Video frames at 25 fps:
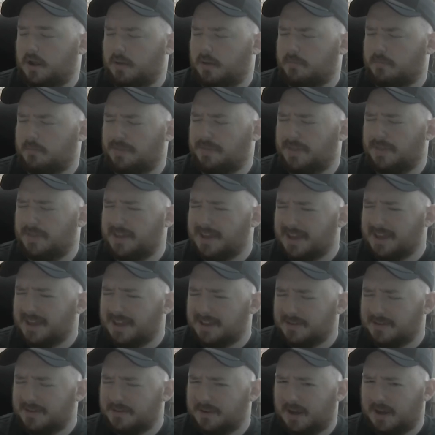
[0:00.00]
thinking
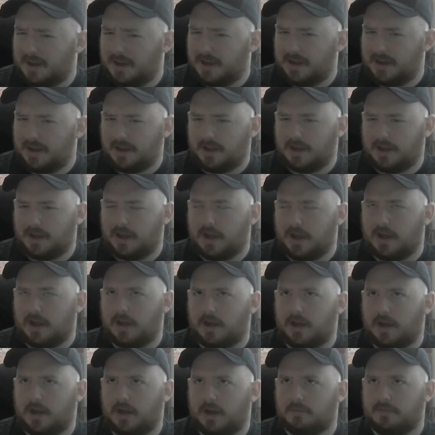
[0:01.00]

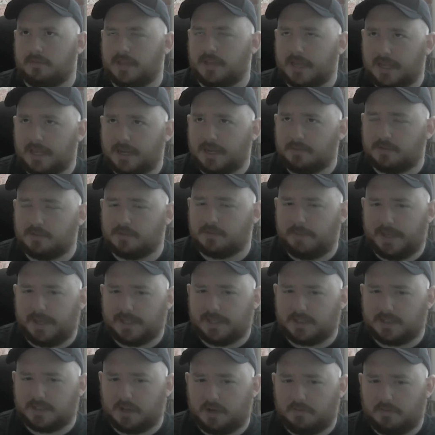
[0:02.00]
it was
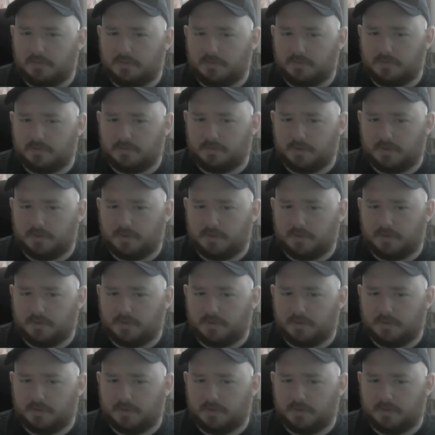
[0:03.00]
based off of